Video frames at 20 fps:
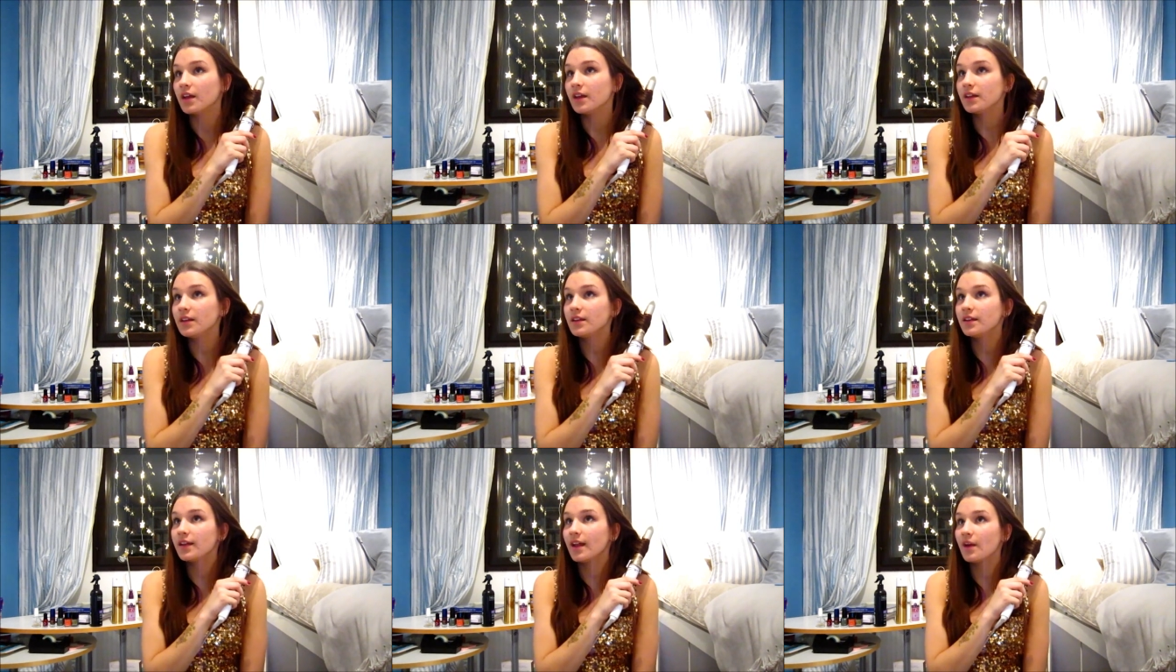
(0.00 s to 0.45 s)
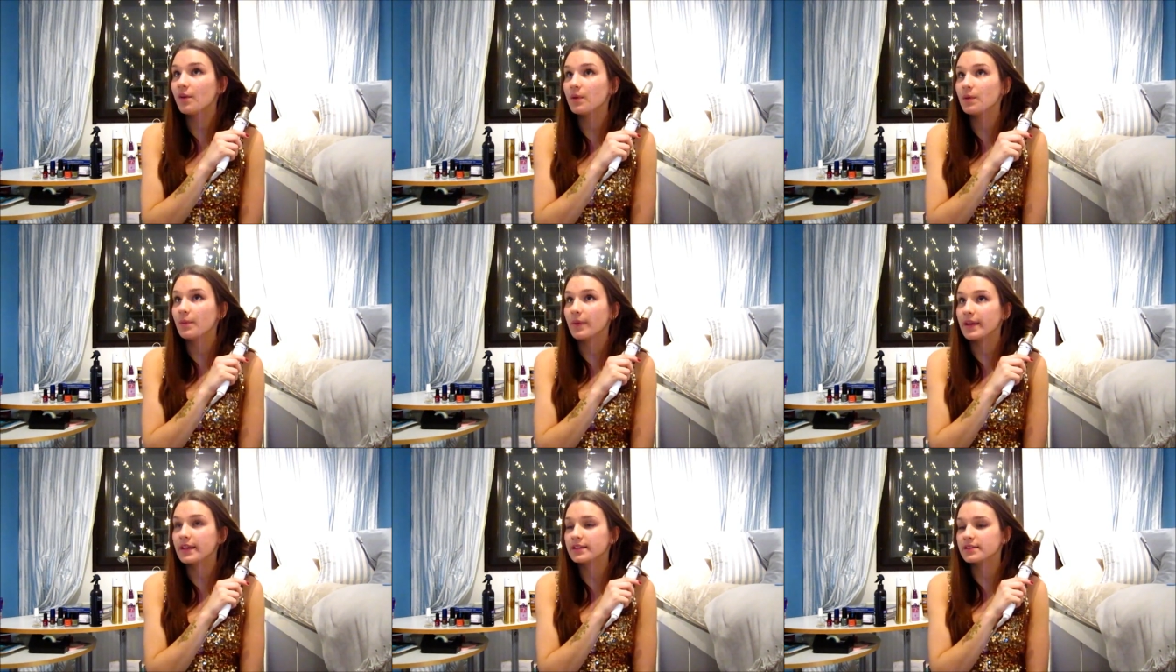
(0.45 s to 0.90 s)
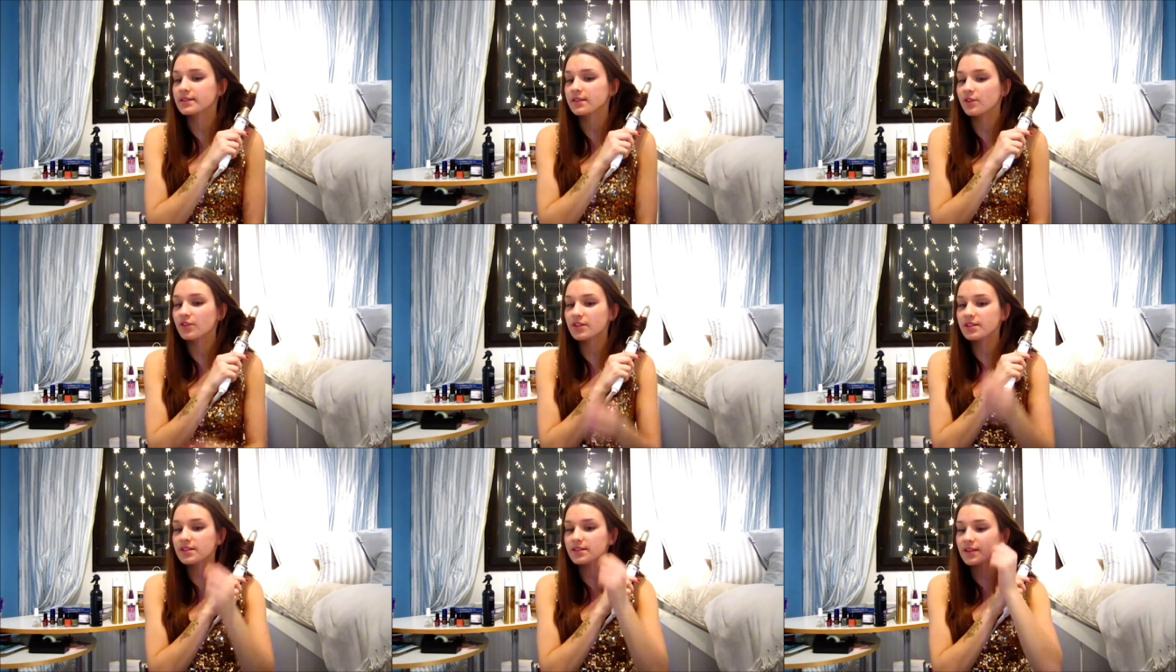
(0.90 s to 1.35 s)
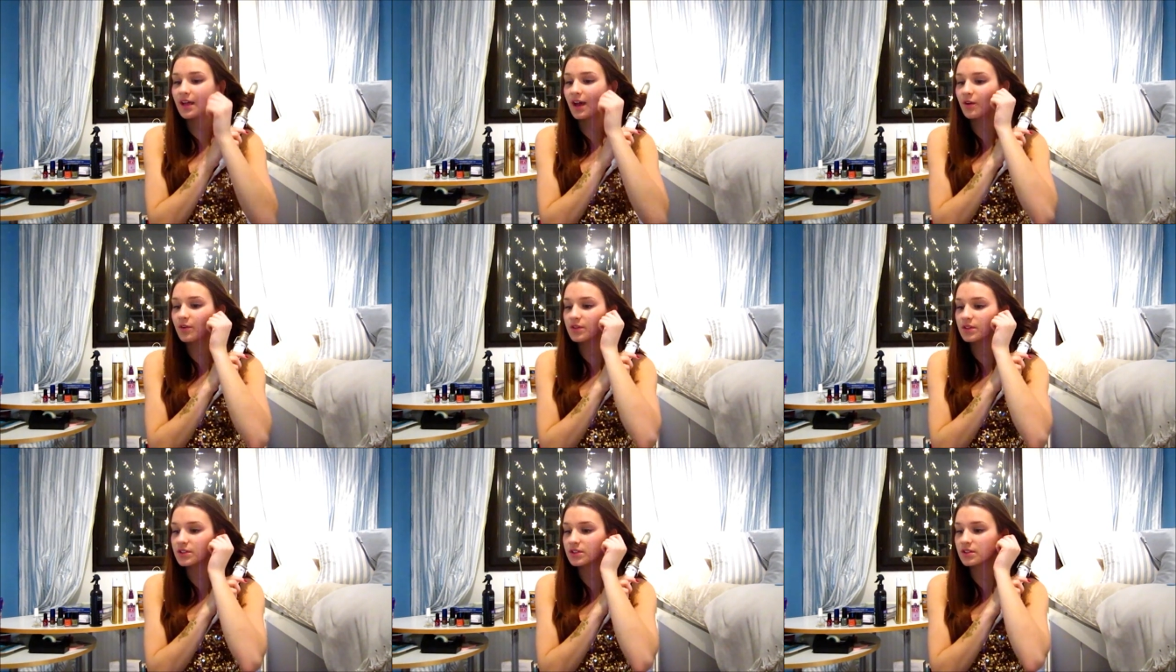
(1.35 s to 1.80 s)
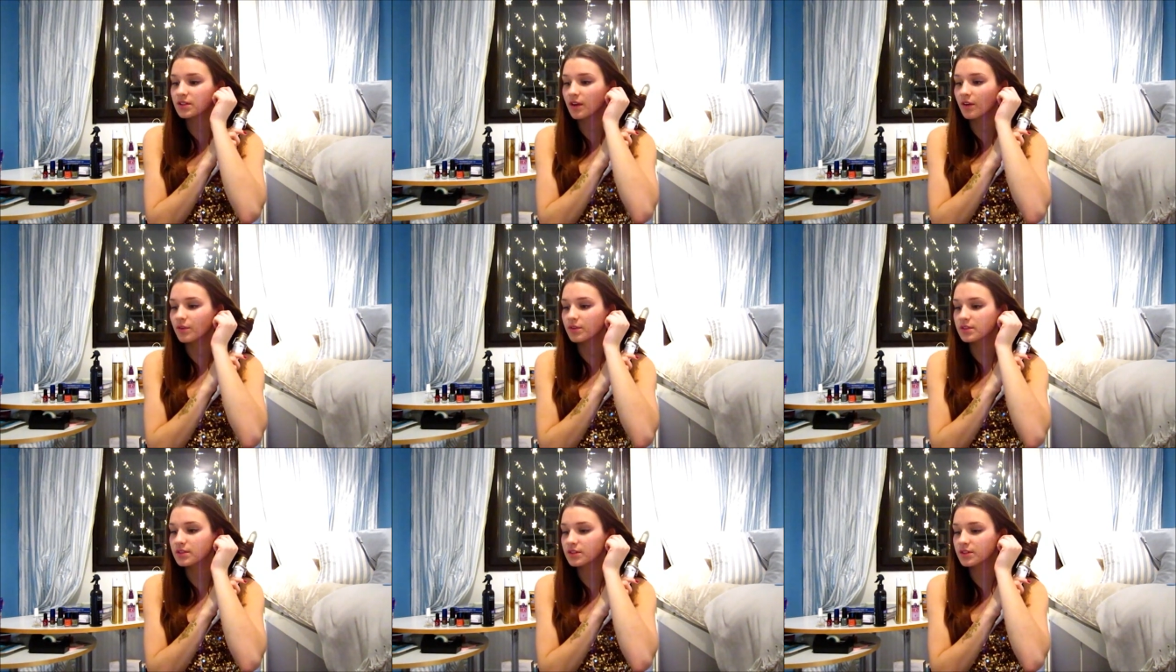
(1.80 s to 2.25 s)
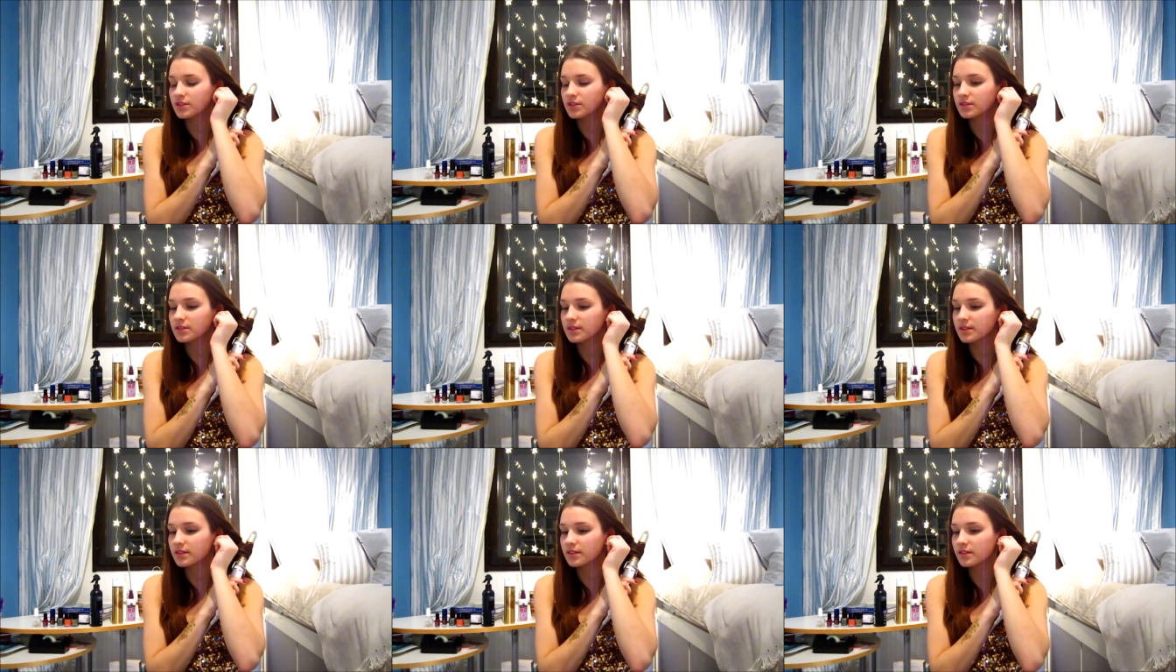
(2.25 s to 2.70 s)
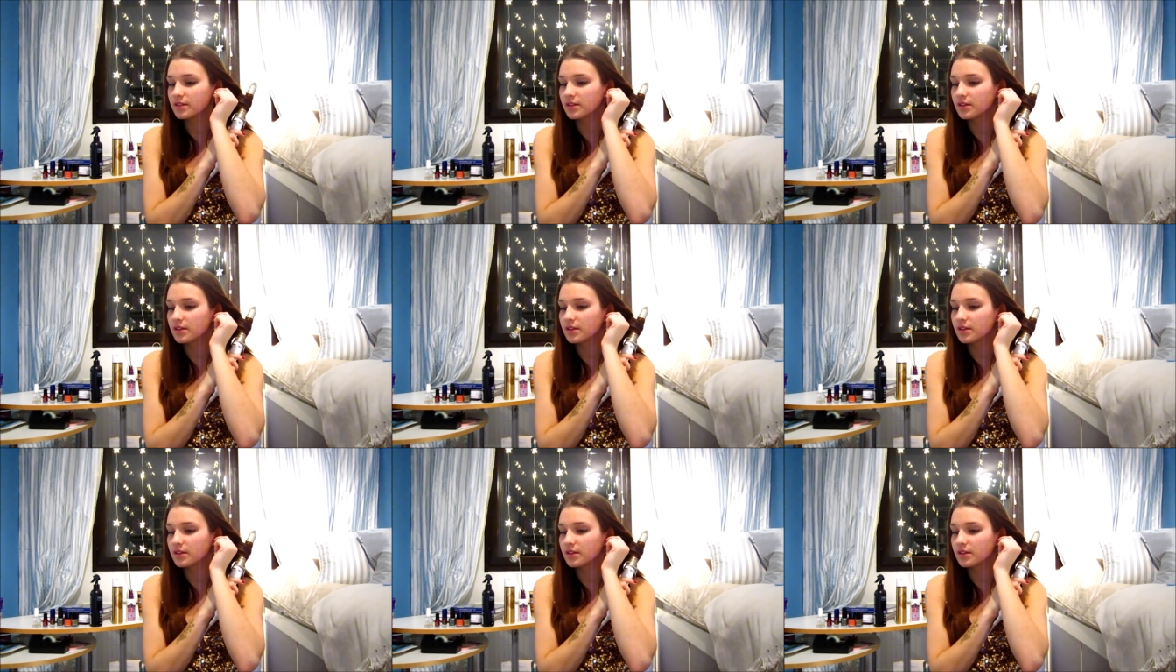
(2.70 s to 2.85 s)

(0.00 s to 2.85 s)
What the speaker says: And now we wait. So this is how it just goes. You just